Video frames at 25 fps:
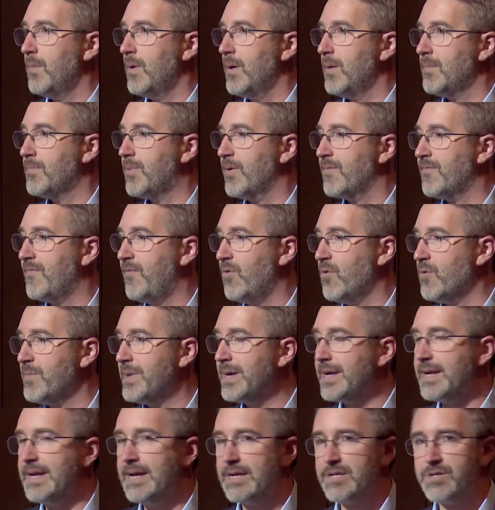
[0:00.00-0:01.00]

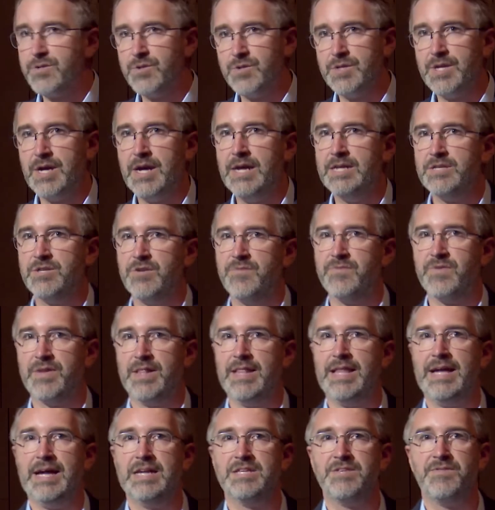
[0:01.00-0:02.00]
performing an exercise over the
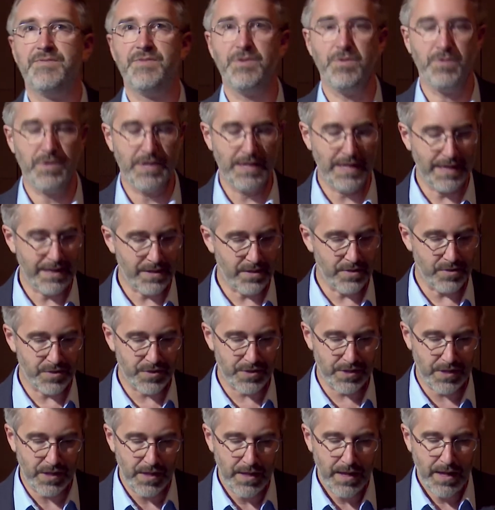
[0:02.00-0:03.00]
last few
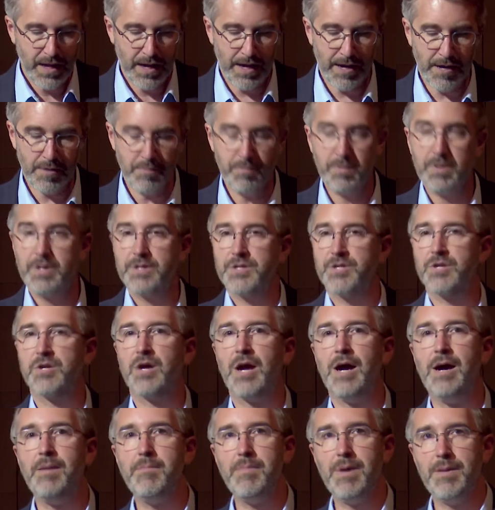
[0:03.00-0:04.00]
years to
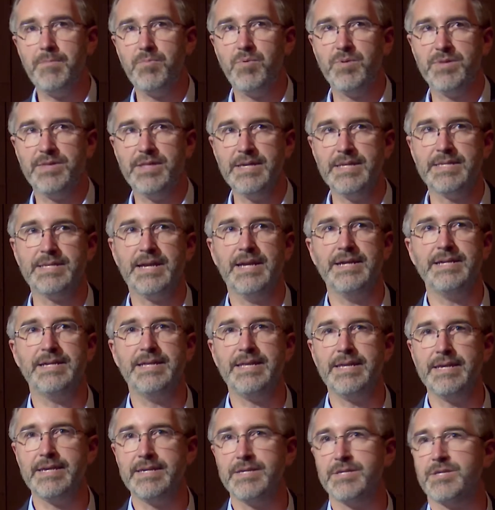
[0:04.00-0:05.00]
come up with these
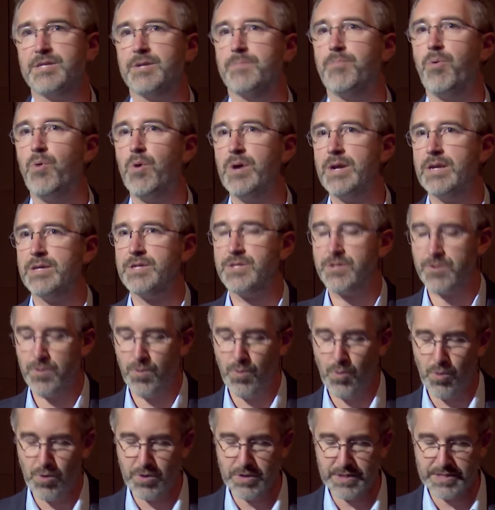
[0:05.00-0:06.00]
ideas that point us
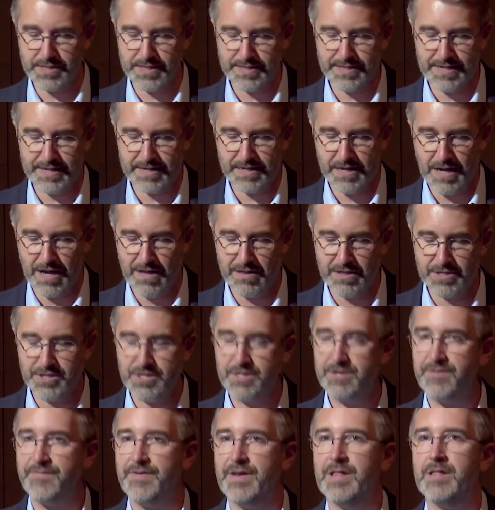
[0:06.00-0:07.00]
towards the technology
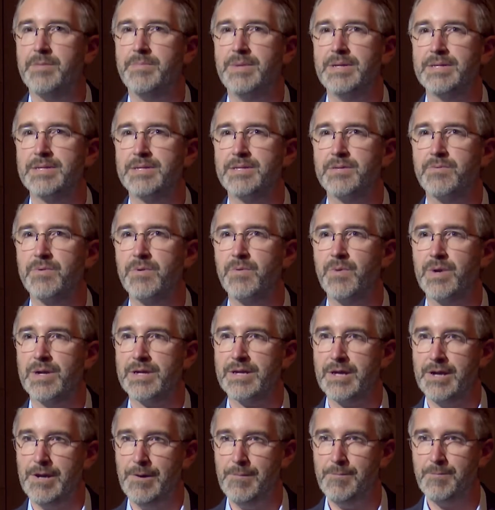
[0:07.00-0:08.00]
developments that we want
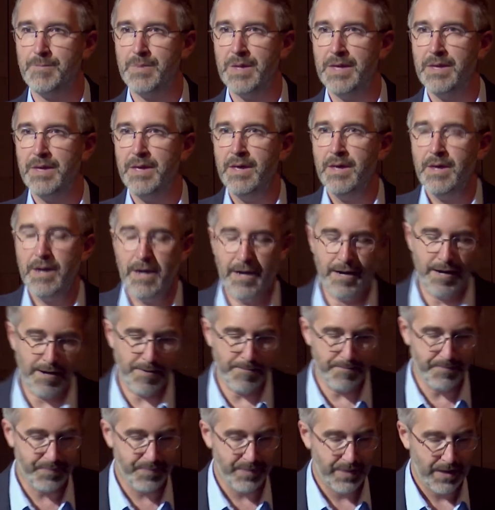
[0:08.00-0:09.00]
to
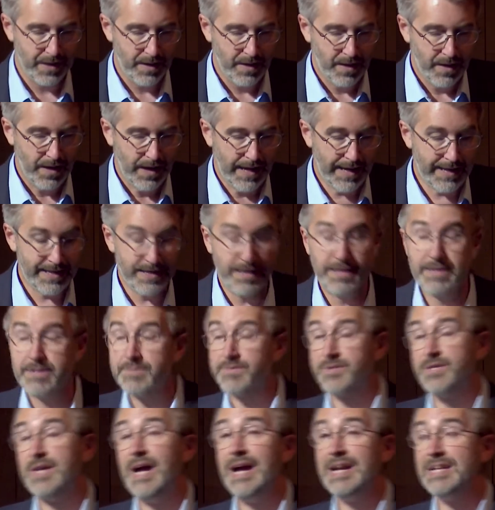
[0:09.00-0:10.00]
go. And
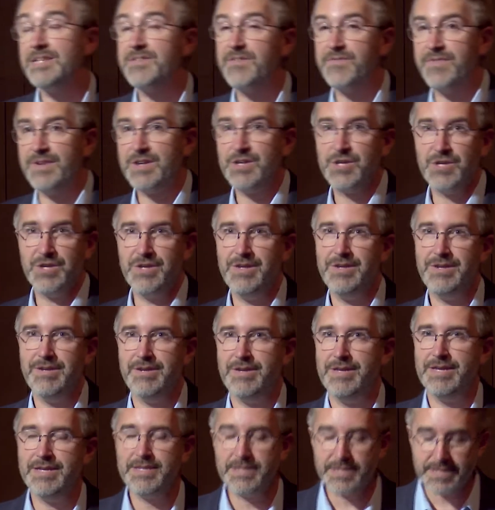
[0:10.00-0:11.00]
science fiction
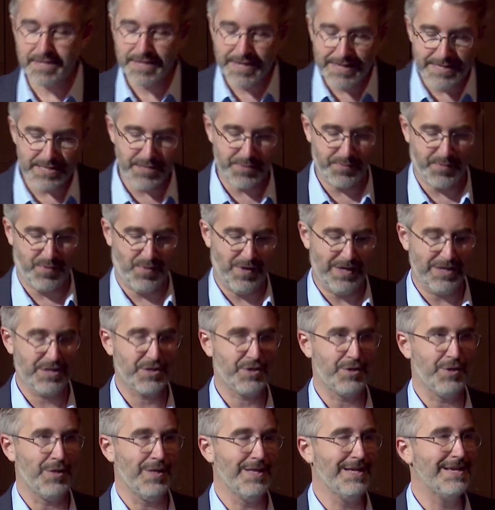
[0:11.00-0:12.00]
is
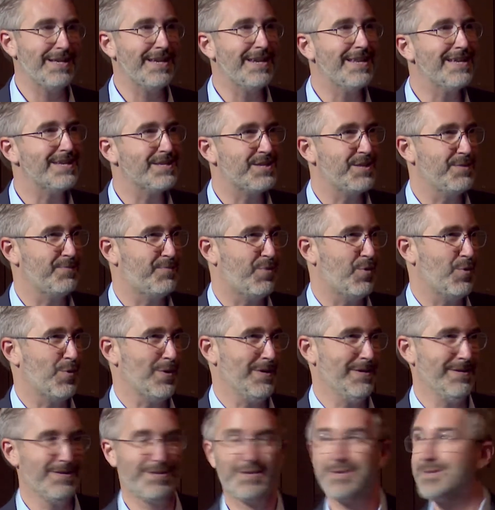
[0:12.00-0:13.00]
inspirational. It is
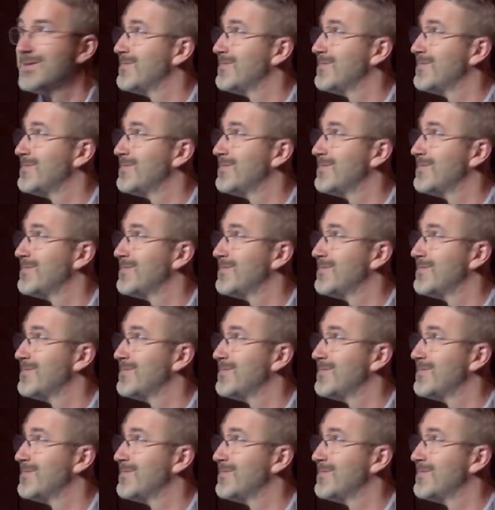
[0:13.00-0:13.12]
important.